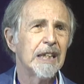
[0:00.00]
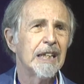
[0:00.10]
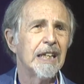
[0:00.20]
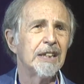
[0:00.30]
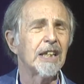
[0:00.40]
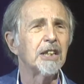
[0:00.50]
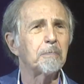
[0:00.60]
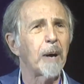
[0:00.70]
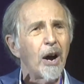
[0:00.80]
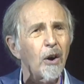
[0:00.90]
is as
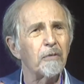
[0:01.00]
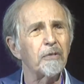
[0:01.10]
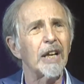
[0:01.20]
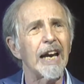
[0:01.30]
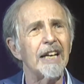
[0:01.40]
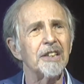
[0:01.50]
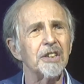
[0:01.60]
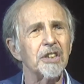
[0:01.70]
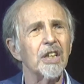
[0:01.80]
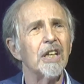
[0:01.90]
powerful
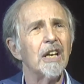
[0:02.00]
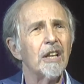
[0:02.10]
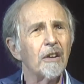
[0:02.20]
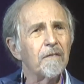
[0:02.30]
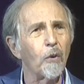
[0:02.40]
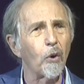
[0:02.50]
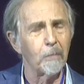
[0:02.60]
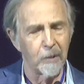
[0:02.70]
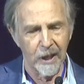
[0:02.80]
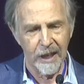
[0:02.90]
as the
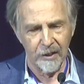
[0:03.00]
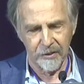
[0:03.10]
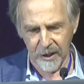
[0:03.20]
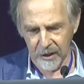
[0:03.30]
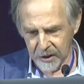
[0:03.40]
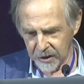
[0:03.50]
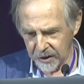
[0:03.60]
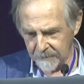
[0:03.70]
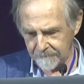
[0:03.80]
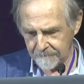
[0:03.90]
formal healthcare system.